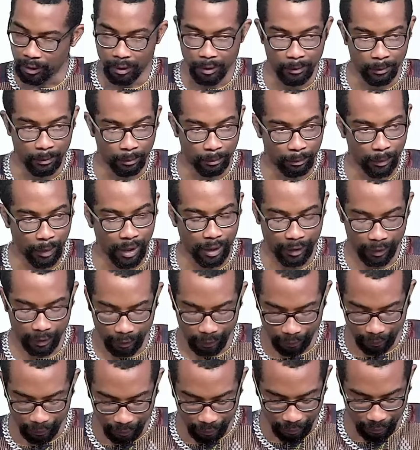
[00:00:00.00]
But
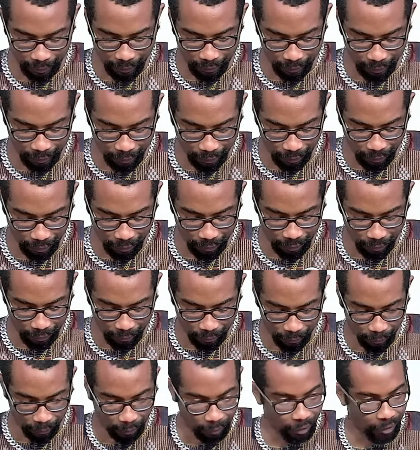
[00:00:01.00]

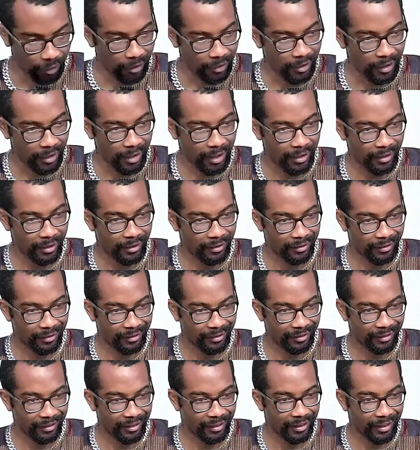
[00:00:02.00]
just said,
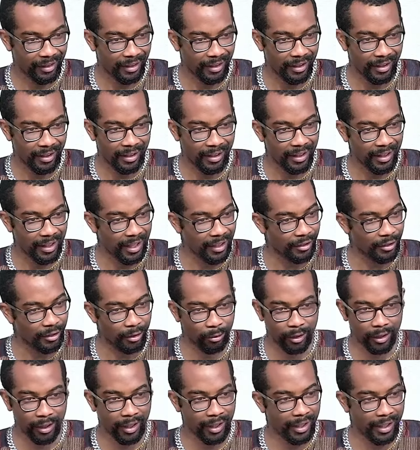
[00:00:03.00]
that's not
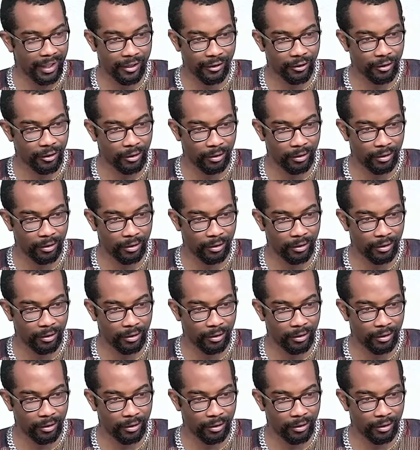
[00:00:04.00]
what I asked you.